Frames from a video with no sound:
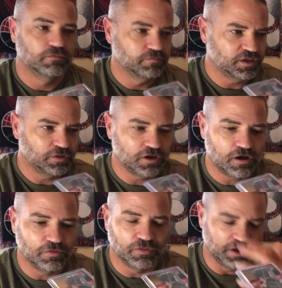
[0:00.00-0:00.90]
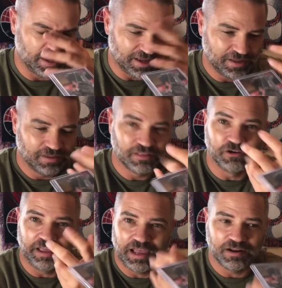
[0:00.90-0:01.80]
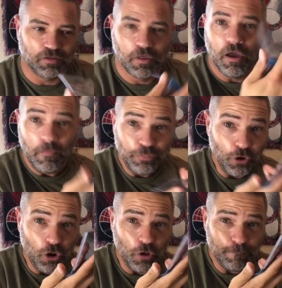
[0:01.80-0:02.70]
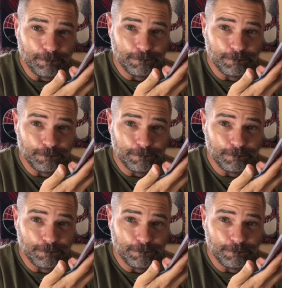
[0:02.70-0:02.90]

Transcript: Is that what they call them? The uh, little handheld.